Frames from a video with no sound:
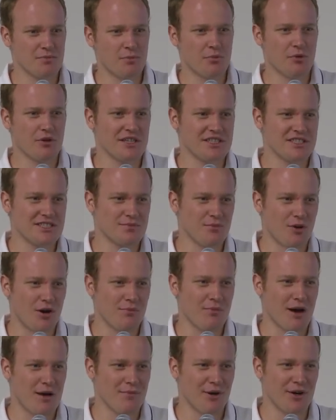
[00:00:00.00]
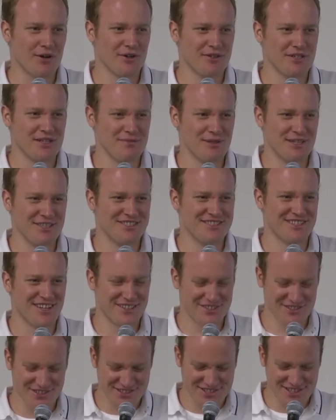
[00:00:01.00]
pretty small by MongoDB
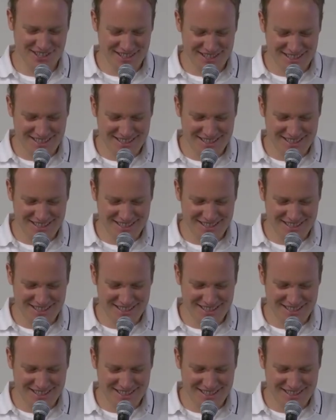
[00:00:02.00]
standards.